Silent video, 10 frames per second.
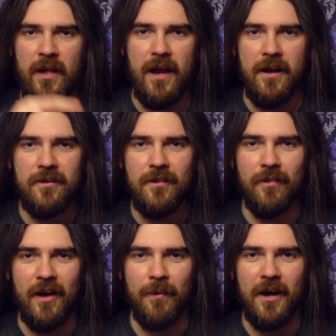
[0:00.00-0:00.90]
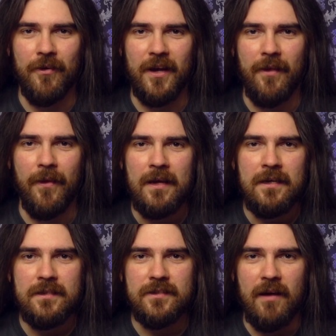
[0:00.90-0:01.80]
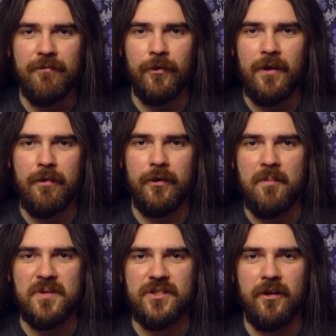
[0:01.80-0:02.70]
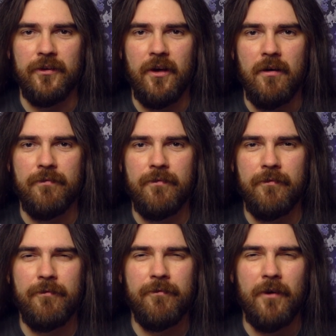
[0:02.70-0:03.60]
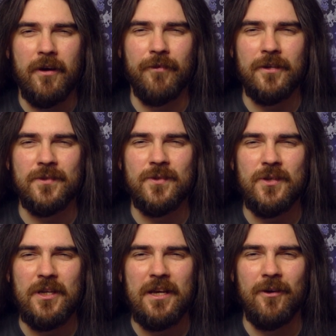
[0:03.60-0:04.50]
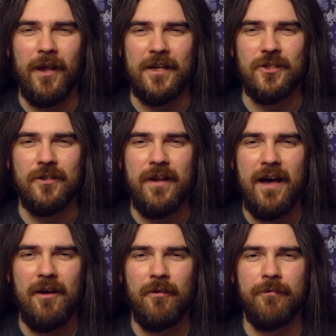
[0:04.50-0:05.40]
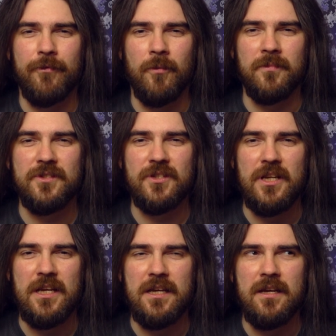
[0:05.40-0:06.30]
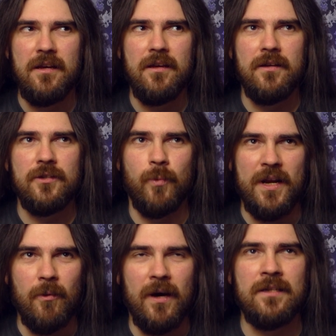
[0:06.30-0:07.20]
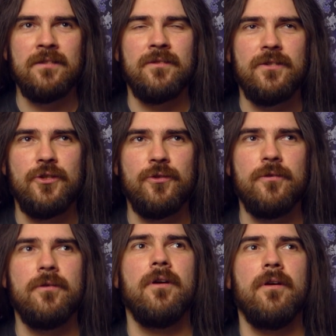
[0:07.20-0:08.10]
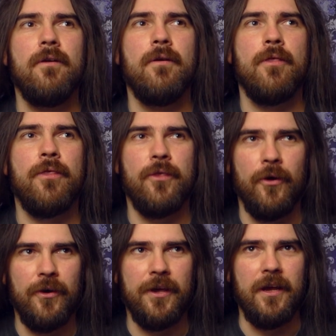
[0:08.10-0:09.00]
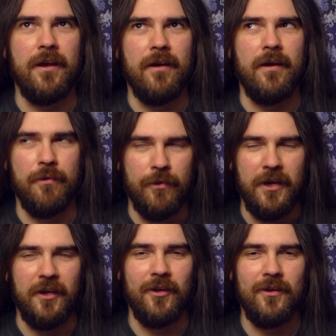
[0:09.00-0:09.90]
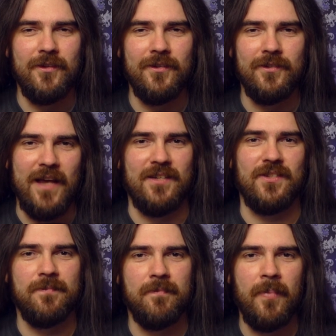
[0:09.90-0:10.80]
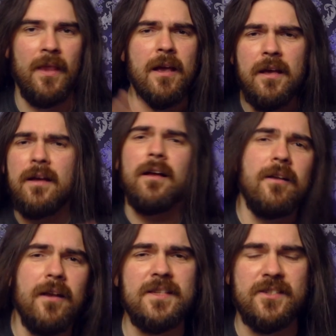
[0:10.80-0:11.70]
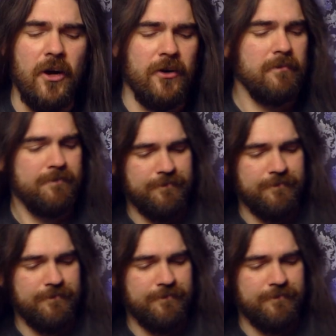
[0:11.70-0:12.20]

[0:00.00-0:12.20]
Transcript: Hey, there we are again. Time for another episode of Farvann's CD collection. Now from CD 21 to 30, I think. Yes. Let's start.